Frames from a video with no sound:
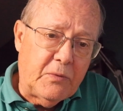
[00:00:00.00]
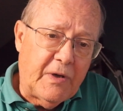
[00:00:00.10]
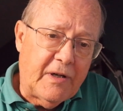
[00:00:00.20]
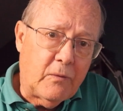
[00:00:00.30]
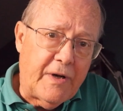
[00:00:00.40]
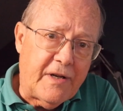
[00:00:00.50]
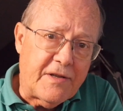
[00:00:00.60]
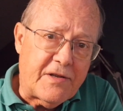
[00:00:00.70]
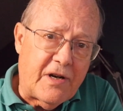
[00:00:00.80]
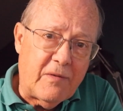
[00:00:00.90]
where we can
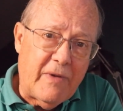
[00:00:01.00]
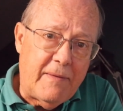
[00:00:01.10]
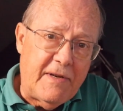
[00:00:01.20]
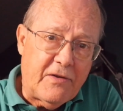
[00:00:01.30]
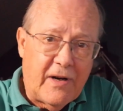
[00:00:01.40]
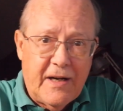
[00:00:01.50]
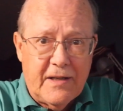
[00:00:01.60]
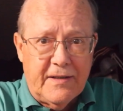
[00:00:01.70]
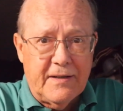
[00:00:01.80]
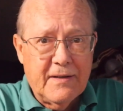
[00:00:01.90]
start maybe
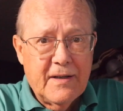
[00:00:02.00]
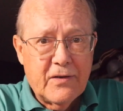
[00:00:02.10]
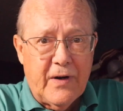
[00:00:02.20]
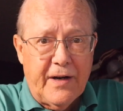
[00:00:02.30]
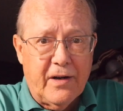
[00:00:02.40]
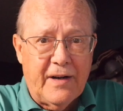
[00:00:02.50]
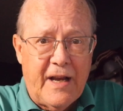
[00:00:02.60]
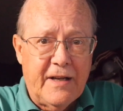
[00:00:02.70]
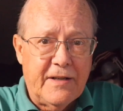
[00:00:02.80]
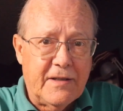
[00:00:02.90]
trying our
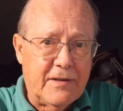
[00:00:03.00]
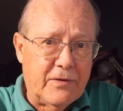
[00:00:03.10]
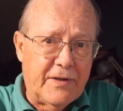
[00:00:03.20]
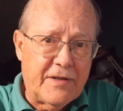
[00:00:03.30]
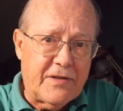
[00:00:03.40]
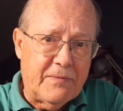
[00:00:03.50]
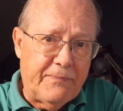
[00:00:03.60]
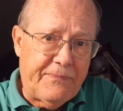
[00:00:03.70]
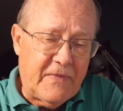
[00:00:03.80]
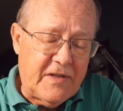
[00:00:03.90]
hand at doing some